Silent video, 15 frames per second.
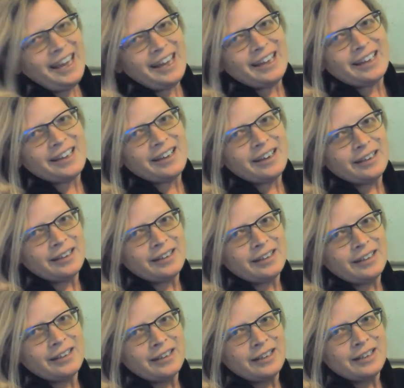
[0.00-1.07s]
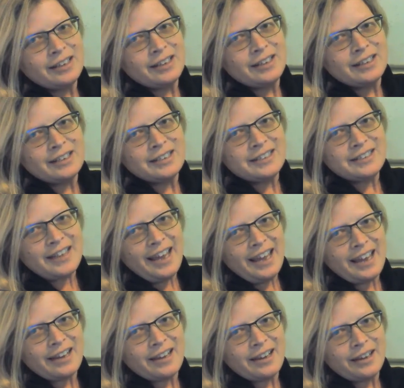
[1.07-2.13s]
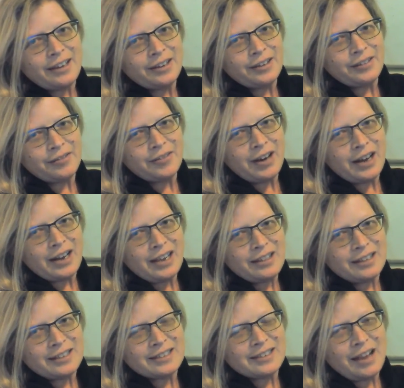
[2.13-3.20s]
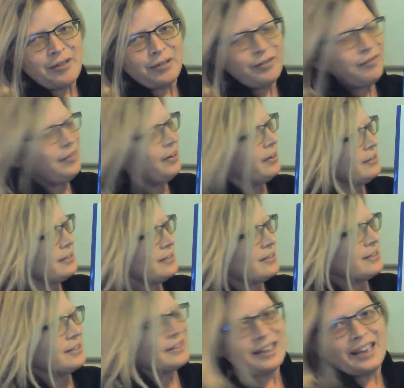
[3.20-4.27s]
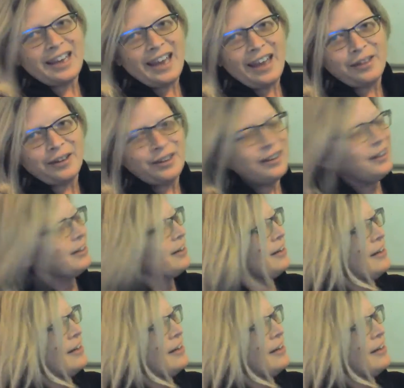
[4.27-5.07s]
egg. Egg. Ready? Let's sound it first. Together.